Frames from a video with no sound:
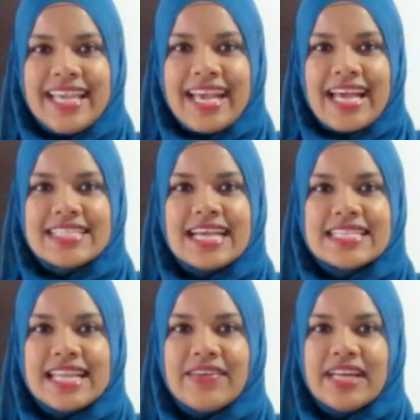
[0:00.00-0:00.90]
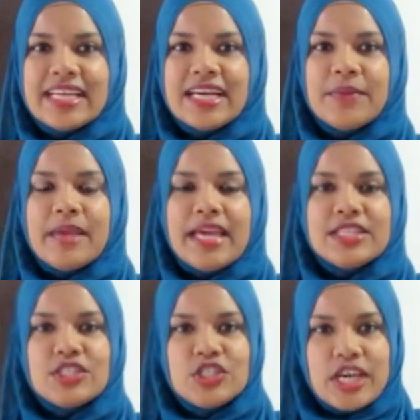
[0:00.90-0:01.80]
guys, assalamu alaikum,
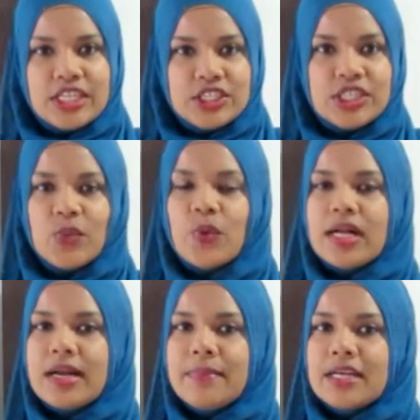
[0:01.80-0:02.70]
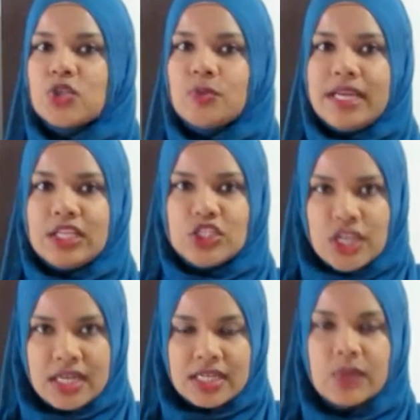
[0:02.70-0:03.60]
it's Jenaji. Welcome back to my
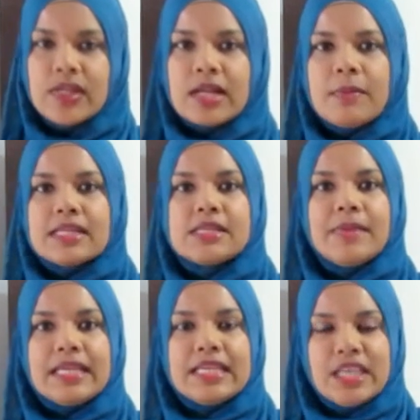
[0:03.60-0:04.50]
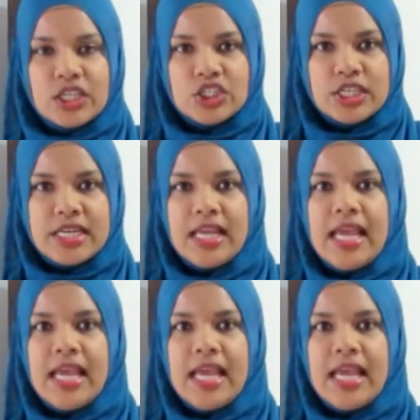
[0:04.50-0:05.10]
channel, welcome back to my kitchen.